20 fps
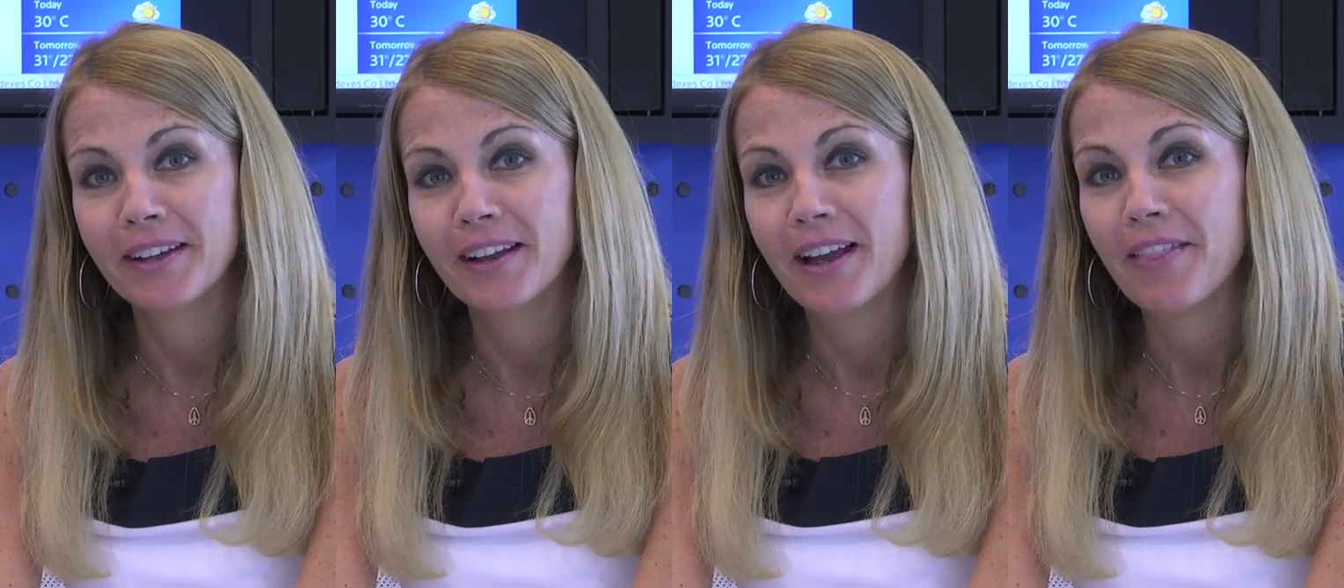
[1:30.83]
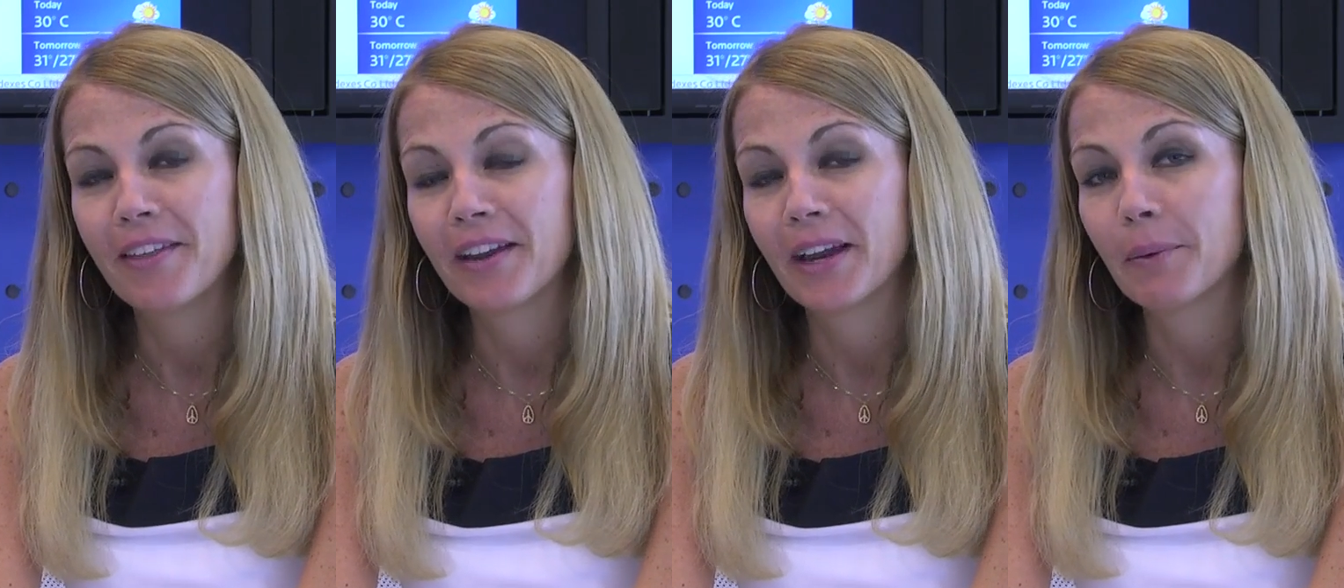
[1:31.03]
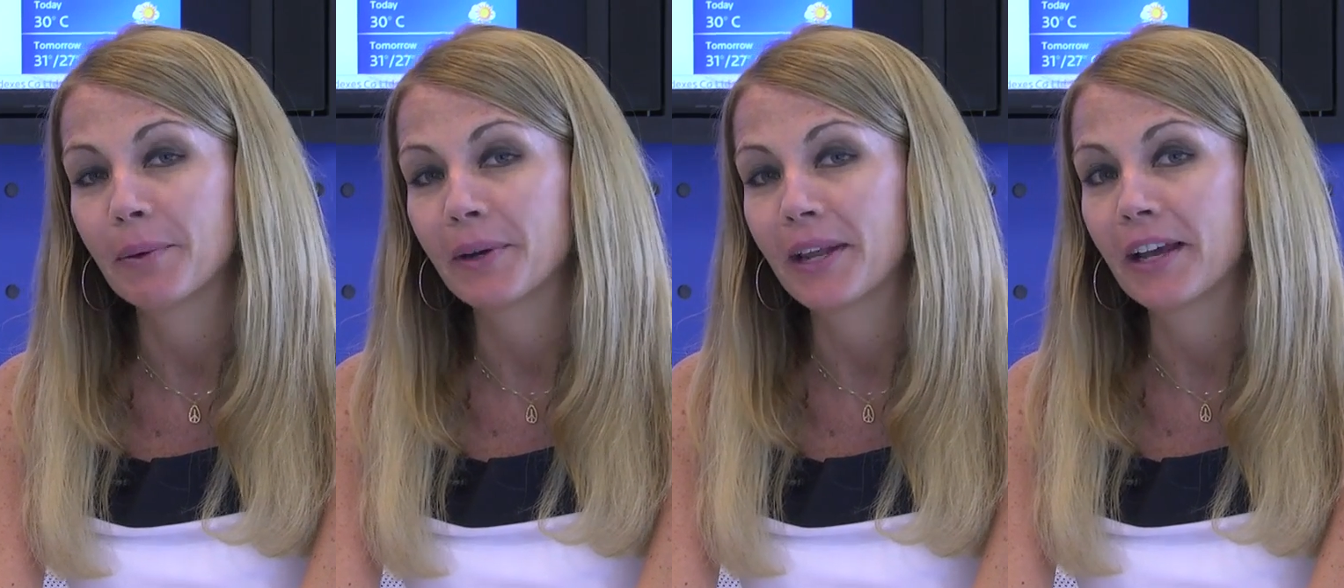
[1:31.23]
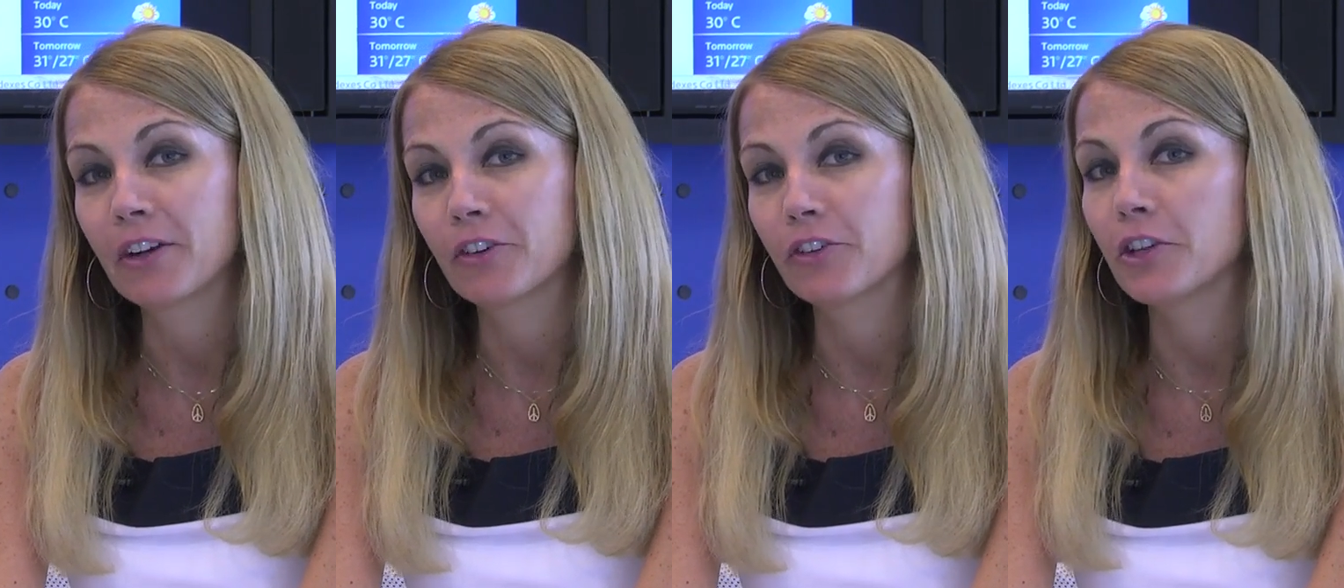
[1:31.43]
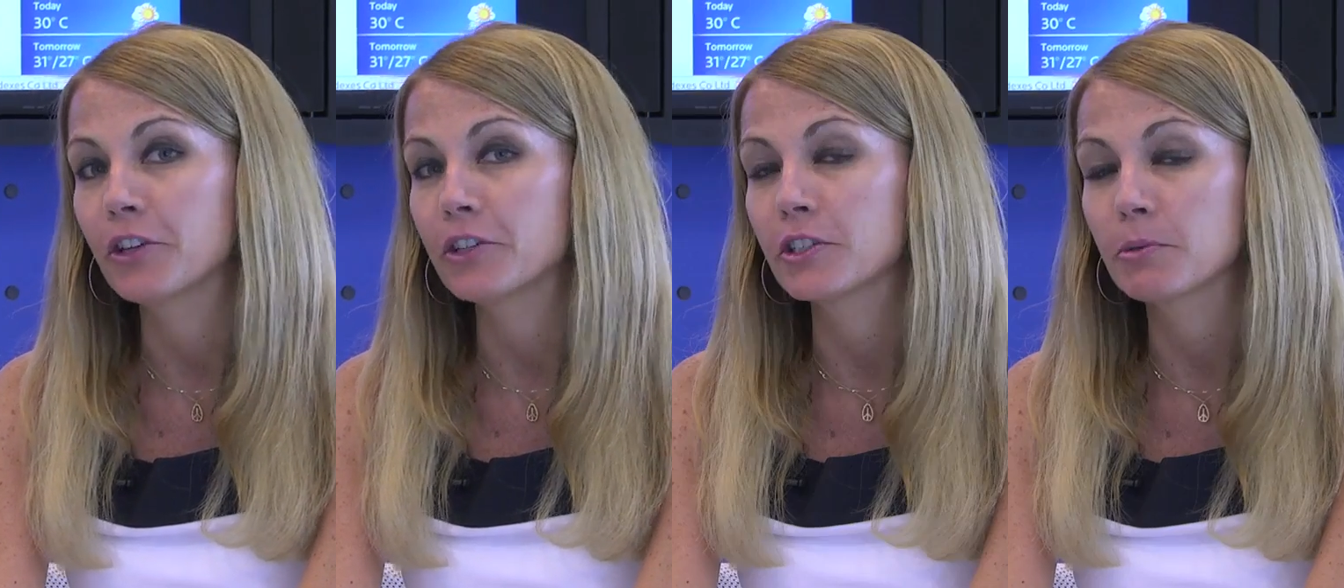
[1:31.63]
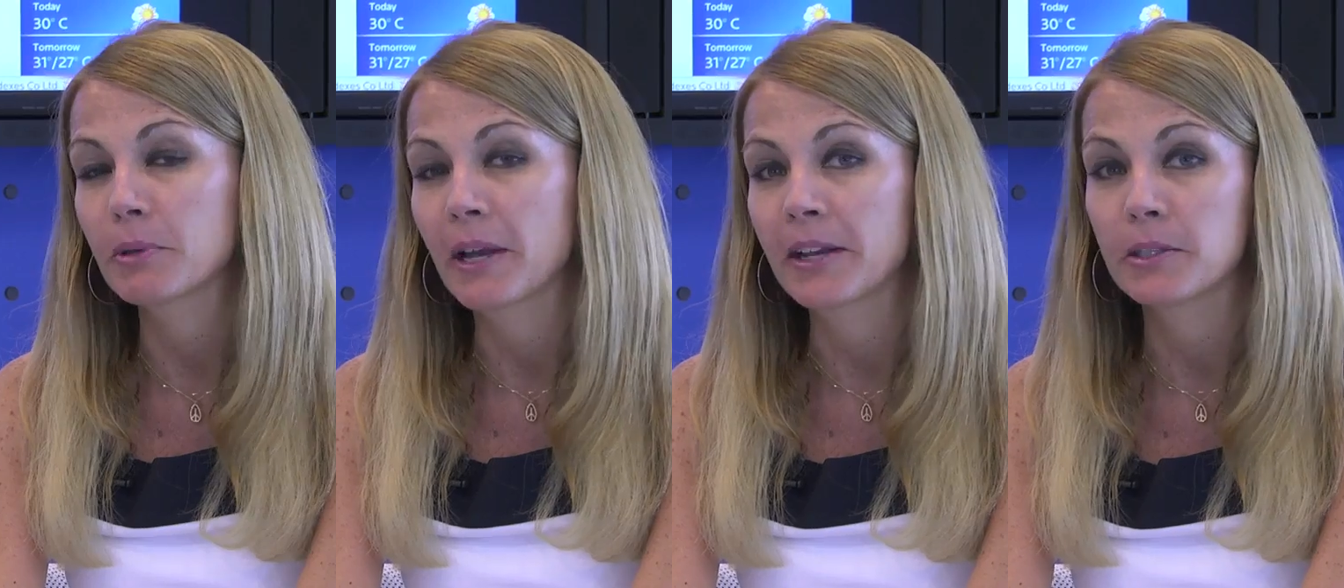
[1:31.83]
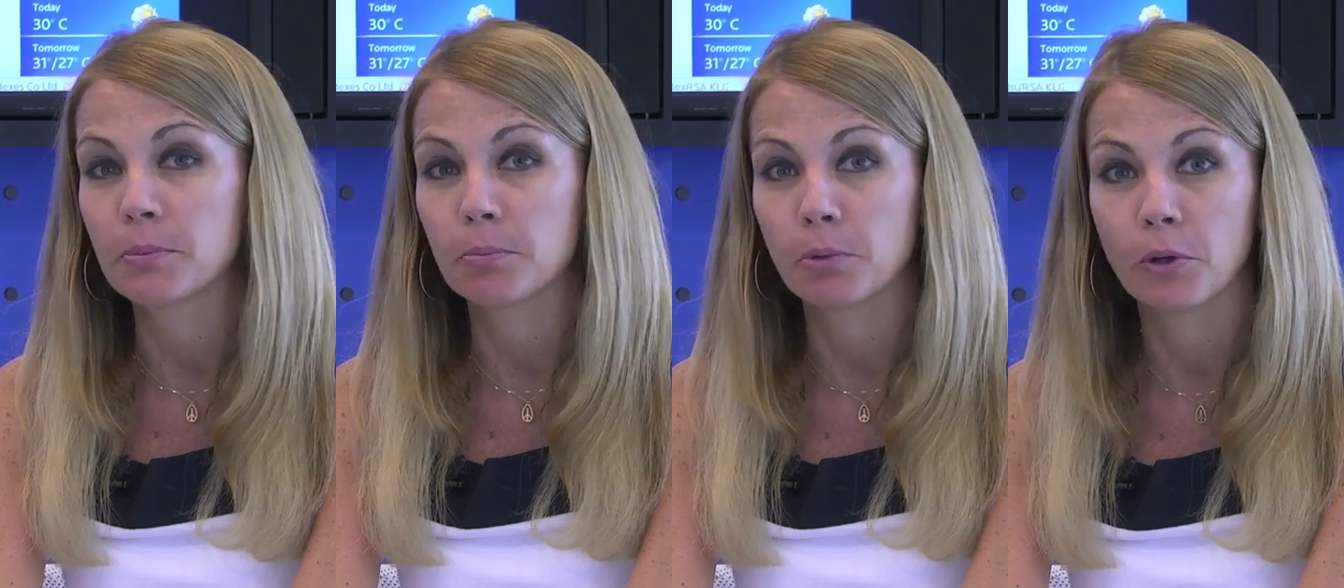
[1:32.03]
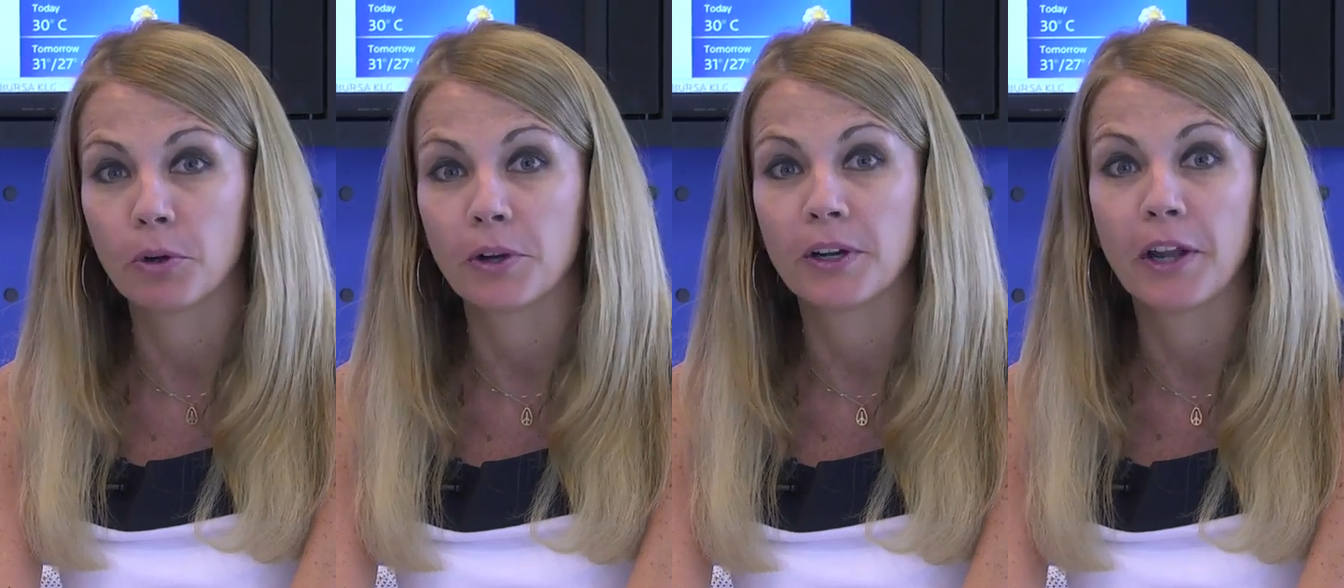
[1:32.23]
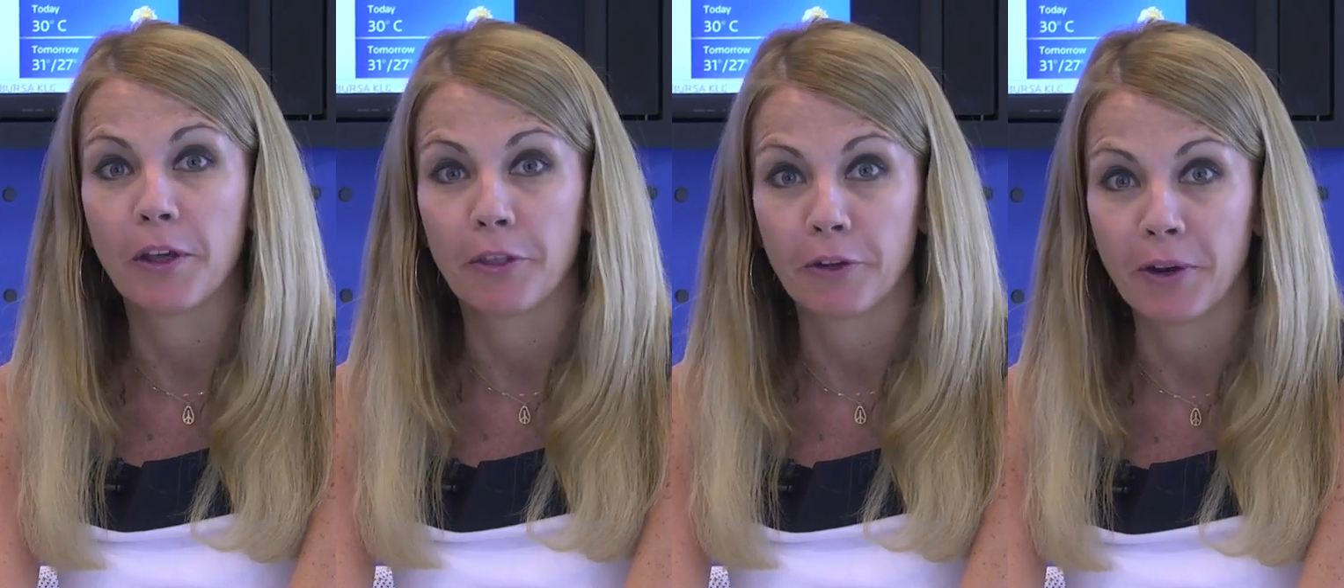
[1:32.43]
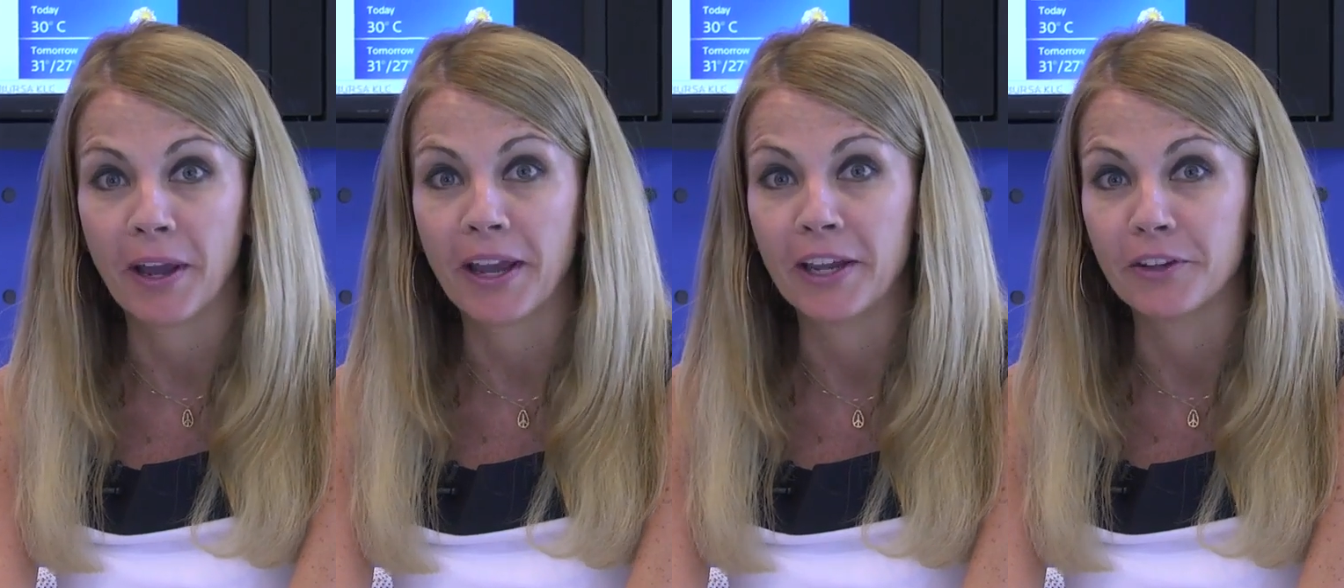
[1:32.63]
and that I would actually explore
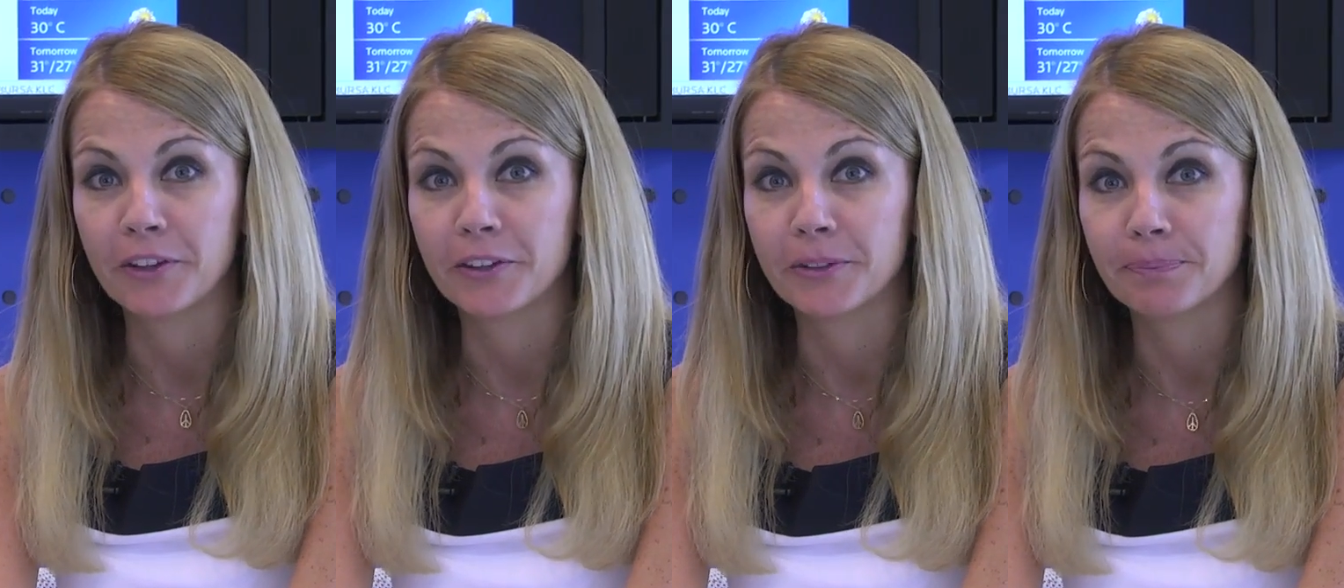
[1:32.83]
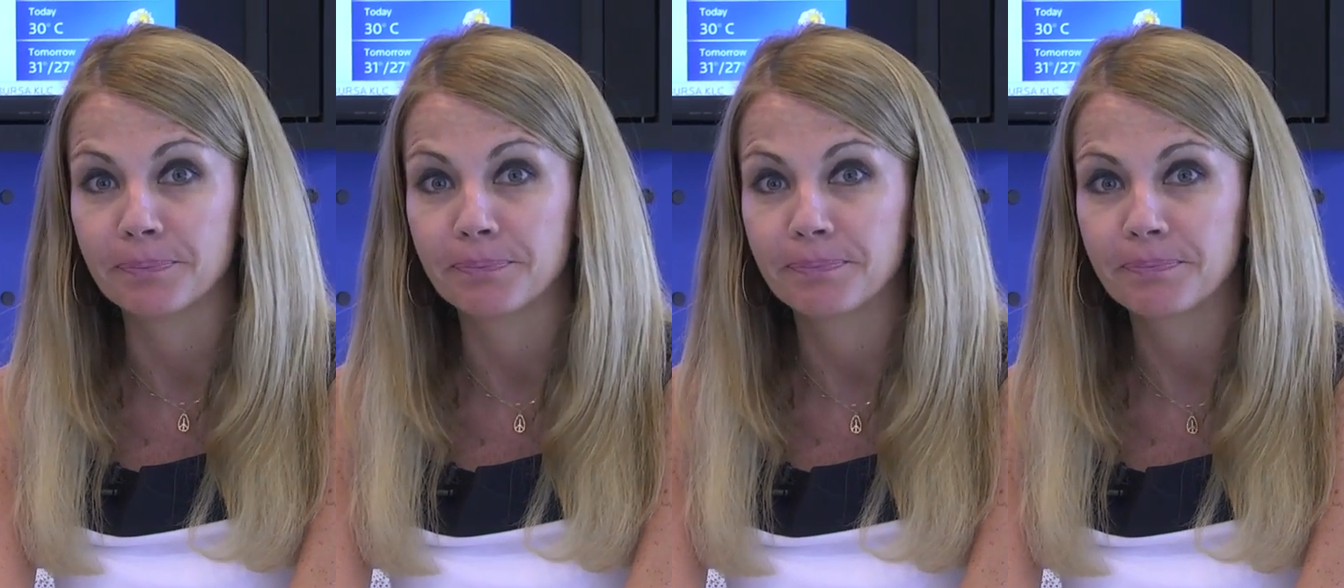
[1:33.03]
another angle.